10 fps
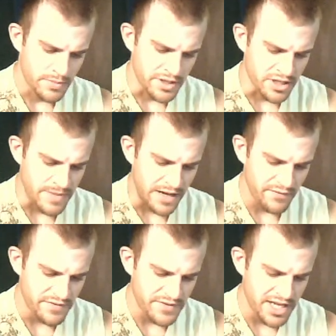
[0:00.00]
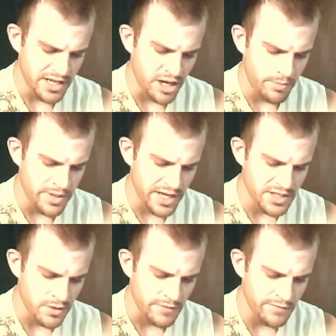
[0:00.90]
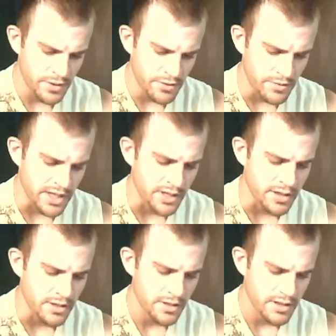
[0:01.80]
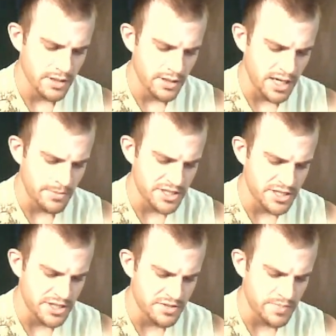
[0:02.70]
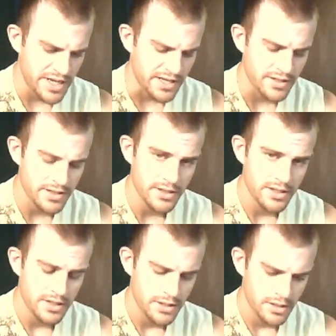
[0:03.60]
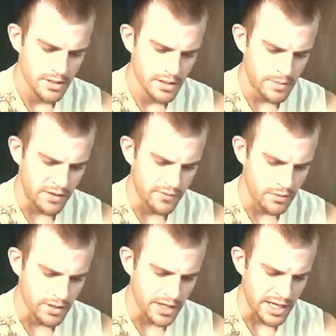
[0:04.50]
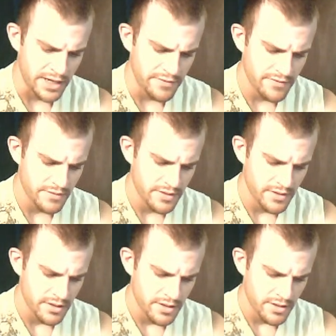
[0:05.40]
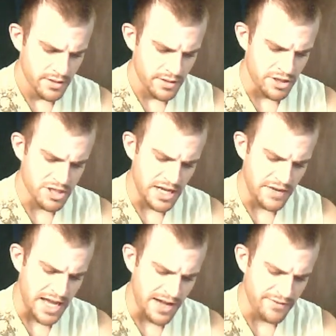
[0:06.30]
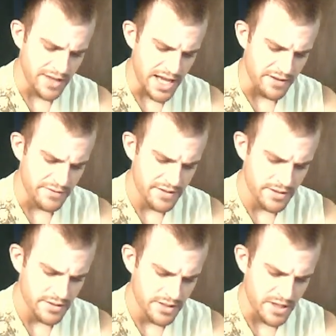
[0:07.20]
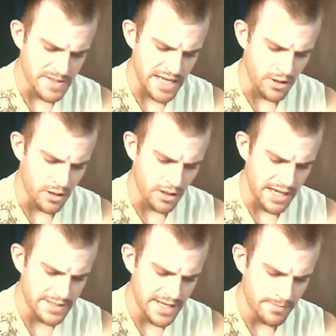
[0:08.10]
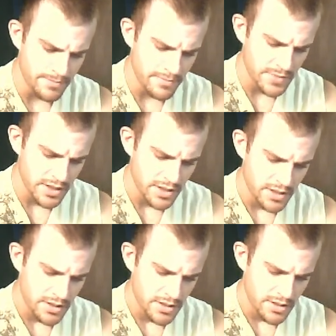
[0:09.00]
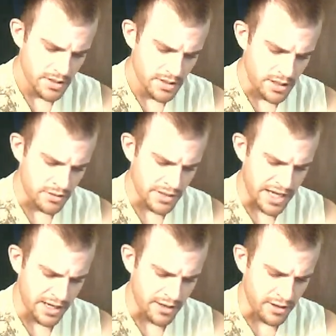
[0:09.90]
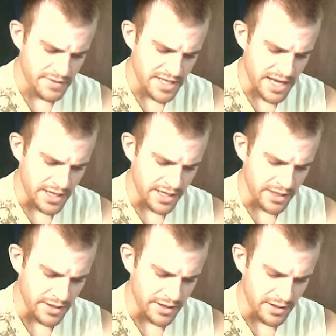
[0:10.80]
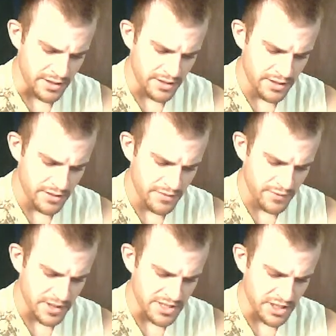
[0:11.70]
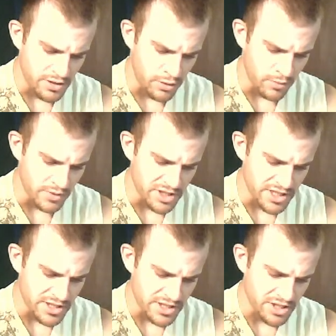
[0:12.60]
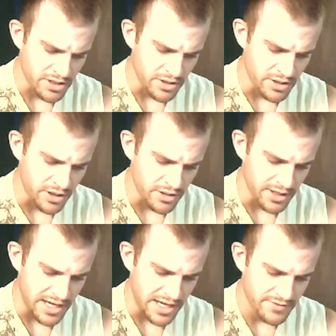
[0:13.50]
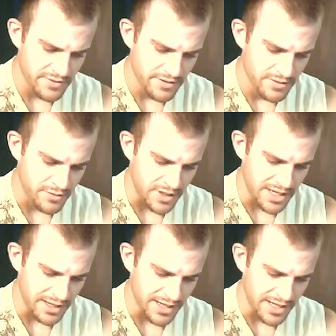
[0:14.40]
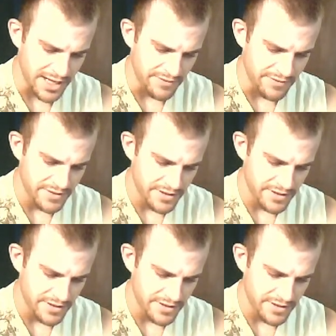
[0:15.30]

"But there's about 15 kopecks worth of food here. How much did you spend?" "About 4.5. "Then you should have a half left. Notice how it all adds up?" Uncle Yakov, standing in the freezing cold with just his shirt on, quietly laughed,